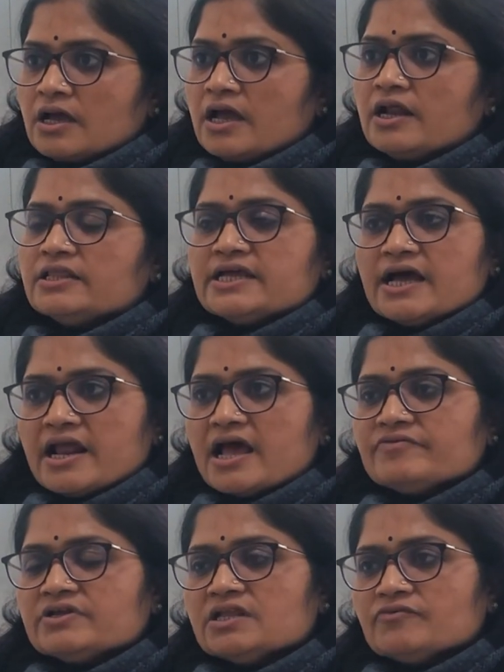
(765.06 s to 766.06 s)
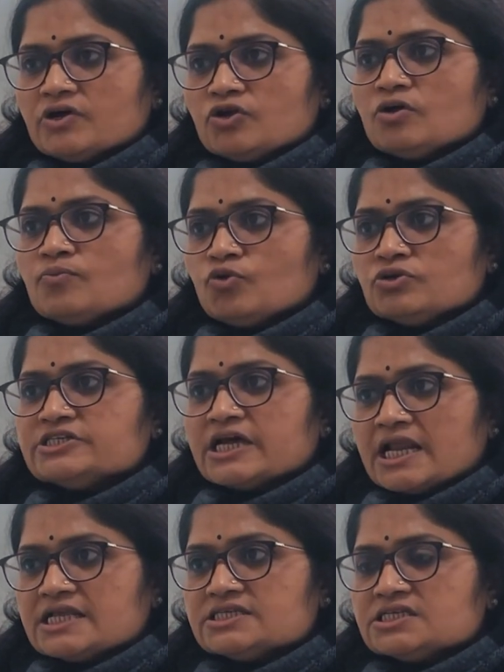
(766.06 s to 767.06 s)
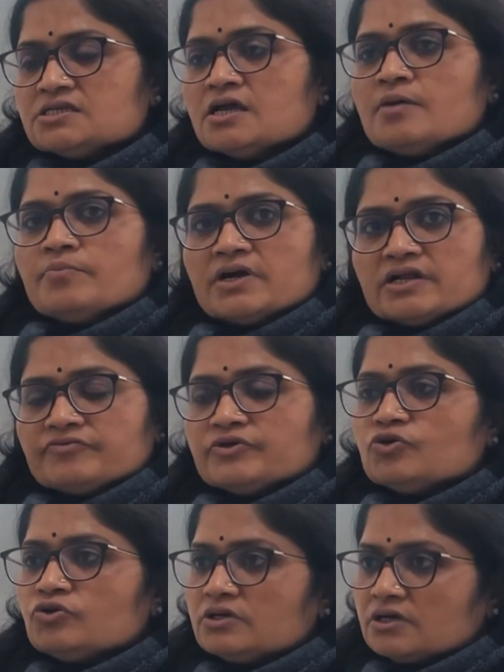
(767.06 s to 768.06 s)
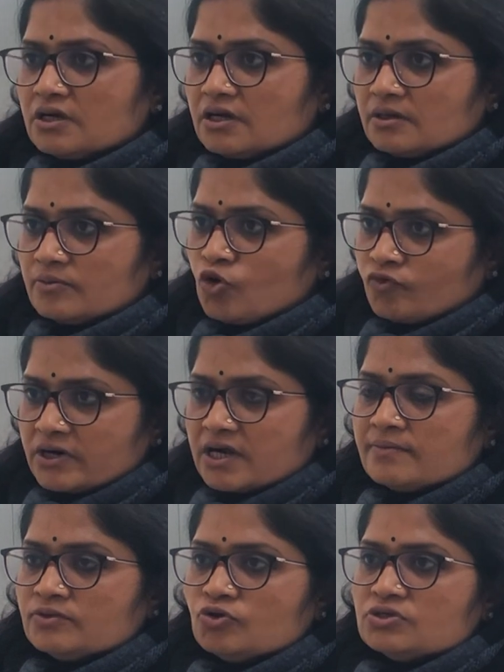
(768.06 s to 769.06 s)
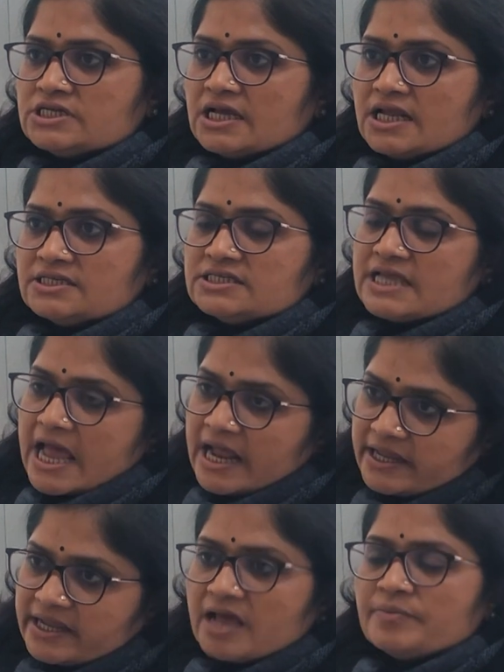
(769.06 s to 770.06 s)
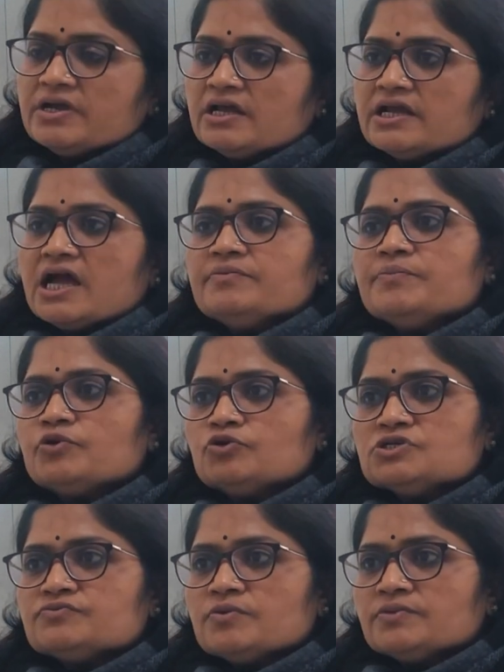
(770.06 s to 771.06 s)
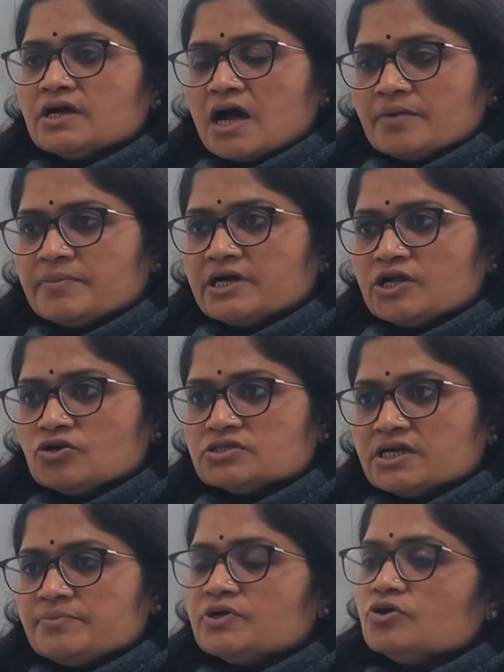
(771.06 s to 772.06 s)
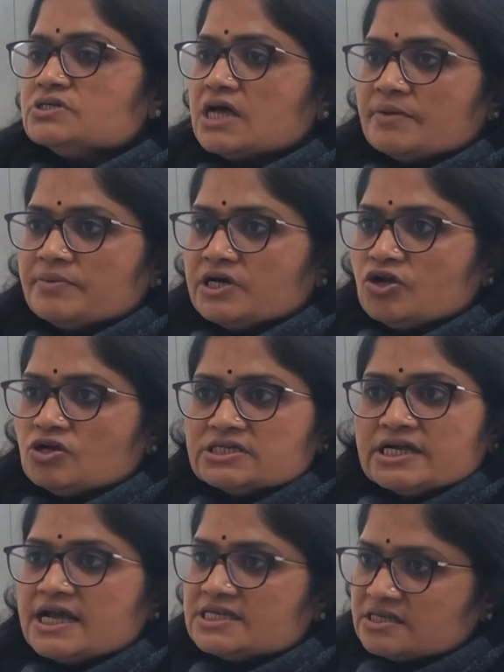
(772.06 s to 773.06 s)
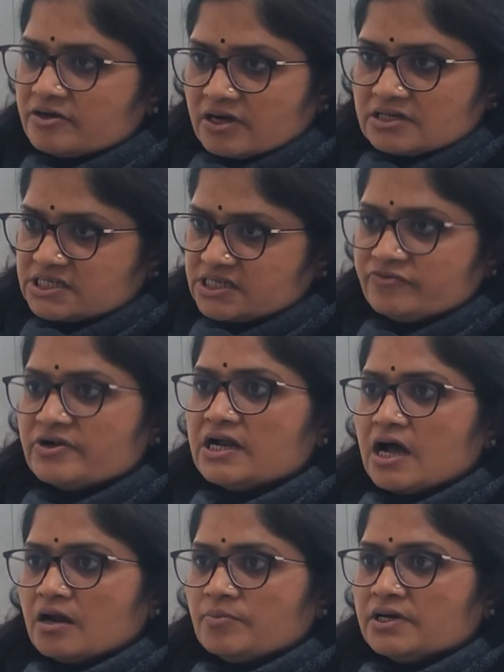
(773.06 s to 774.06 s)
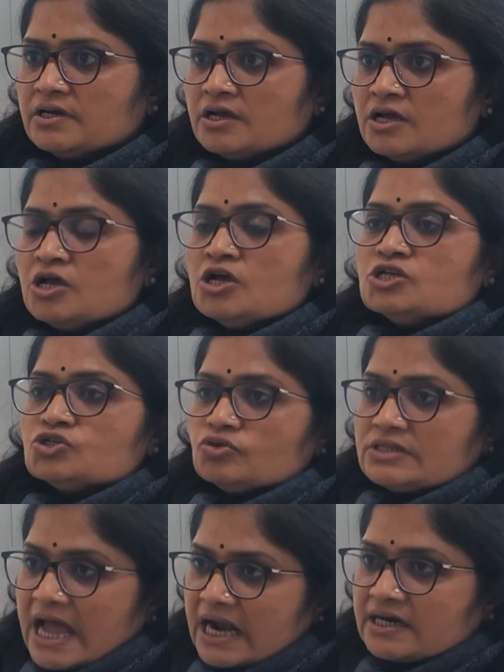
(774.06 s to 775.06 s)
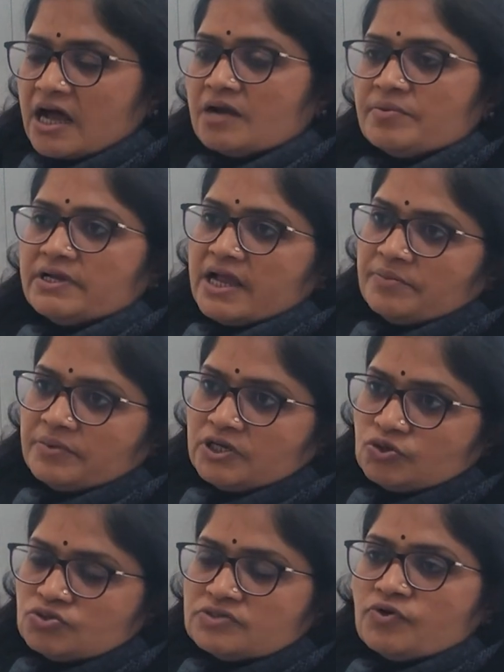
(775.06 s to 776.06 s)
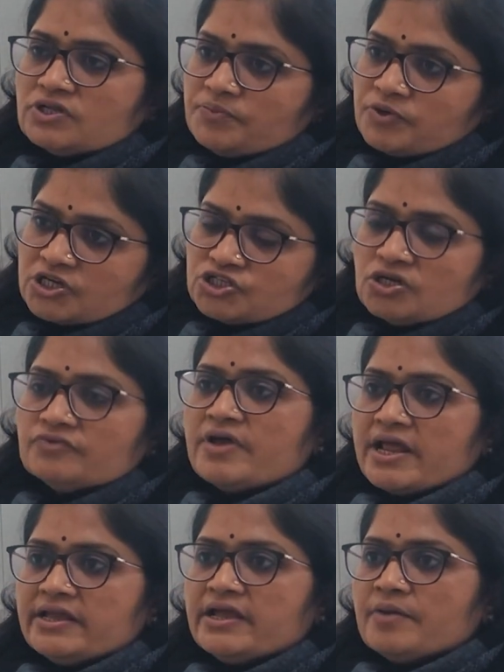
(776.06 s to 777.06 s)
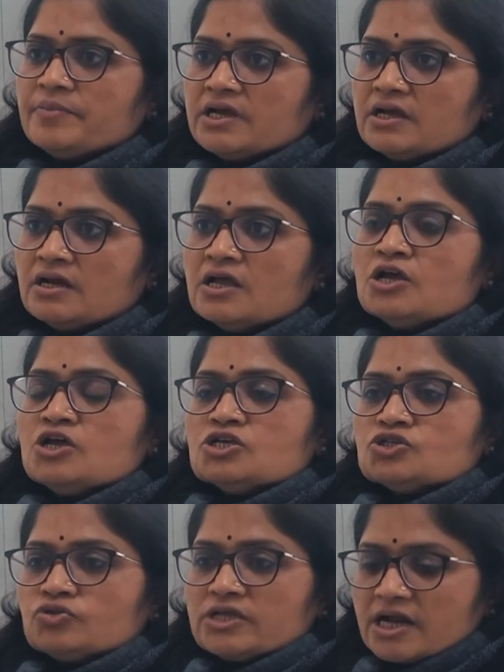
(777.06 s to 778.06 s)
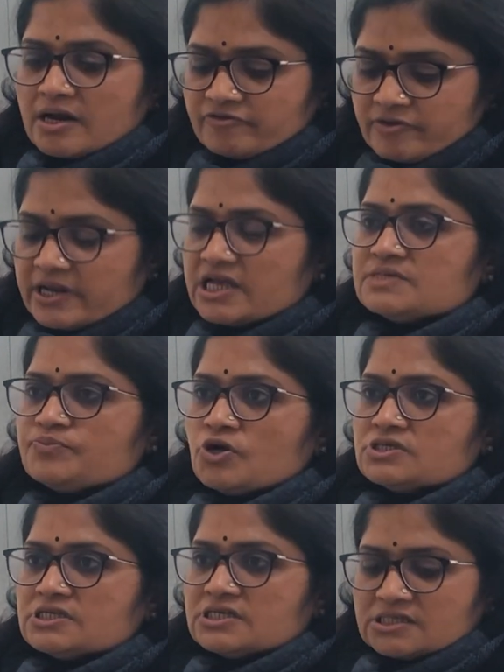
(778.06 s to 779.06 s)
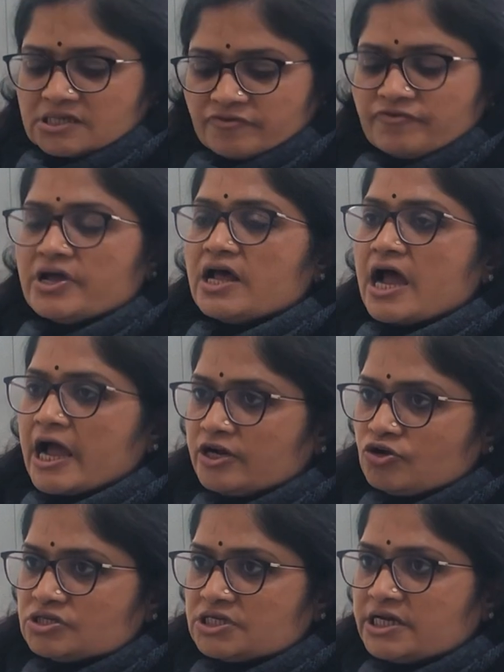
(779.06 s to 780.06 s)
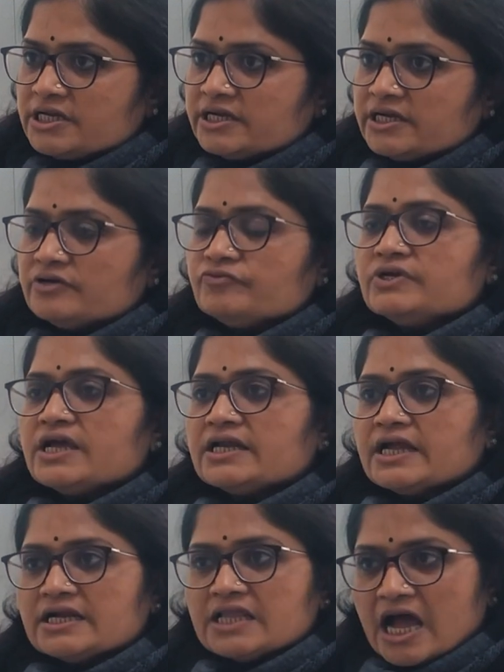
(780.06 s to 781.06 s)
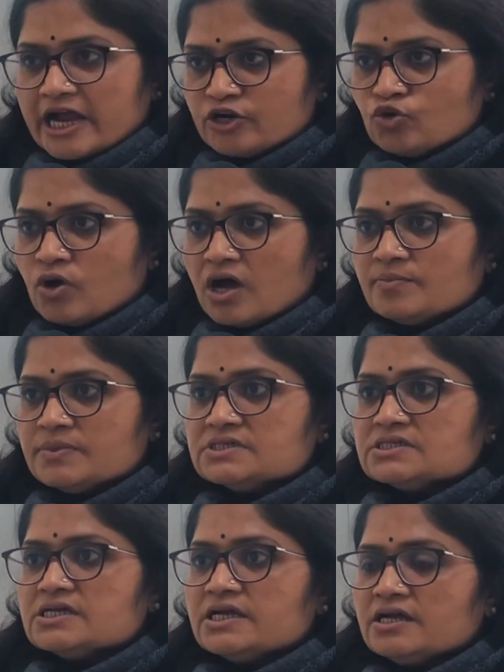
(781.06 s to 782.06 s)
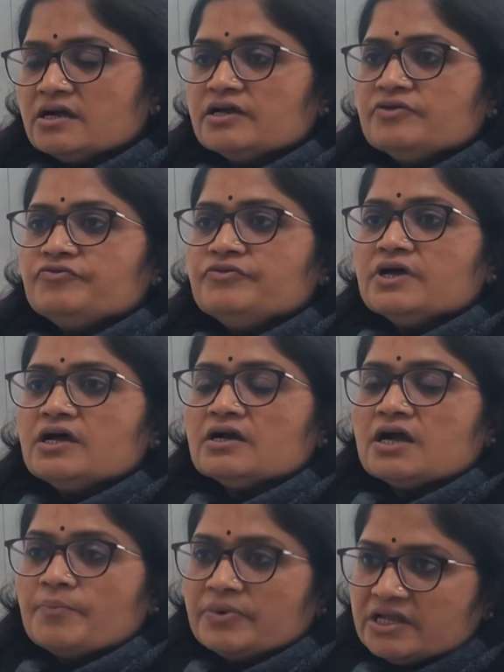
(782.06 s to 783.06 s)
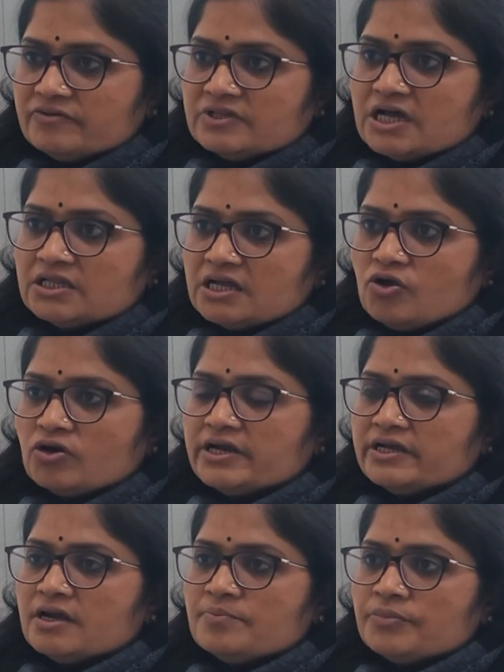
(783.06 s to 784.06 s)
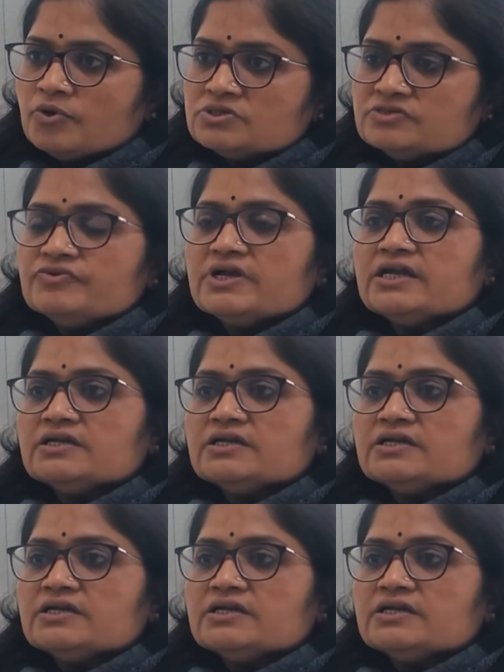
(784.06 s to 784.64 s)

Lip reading: They are having the one or more challenges, but if we could overcome those challenges, any chemical can be produced from the carbon dioxide, because carbon dioxide has a C1 carbon. So that carbon can be used for the production of any chemical. So there are various processes. If we are hydrogenating it, we can get the hydrocarbons. If we are coupling with other organic compounds, we can